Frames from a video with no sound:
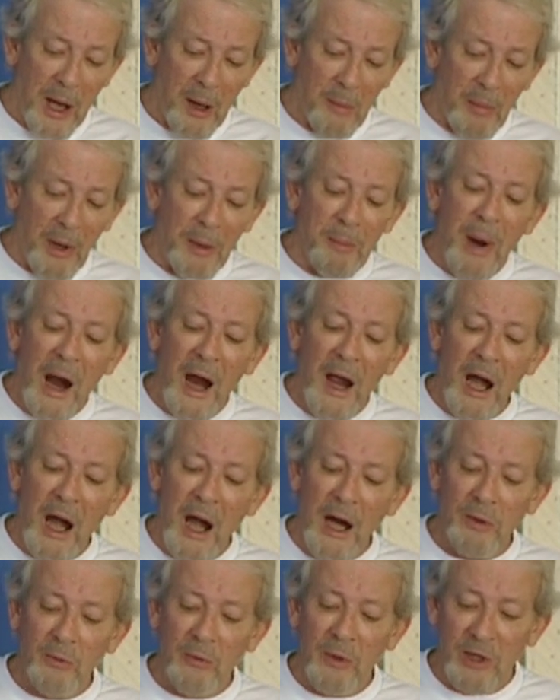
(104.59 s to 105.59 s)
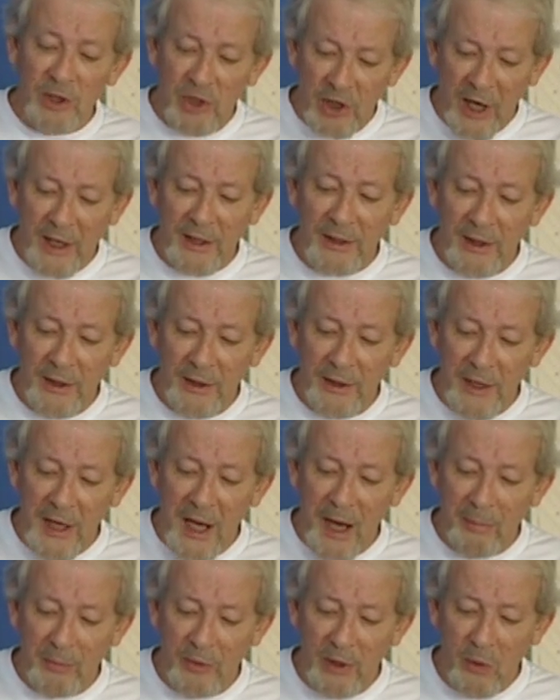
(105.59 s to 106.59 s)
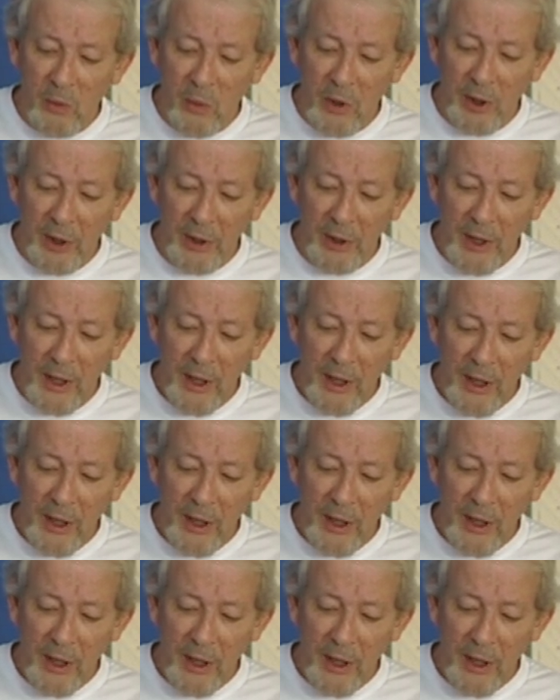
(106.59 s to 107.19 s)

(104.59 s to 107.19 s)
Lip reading: But my heart rejected the empty word.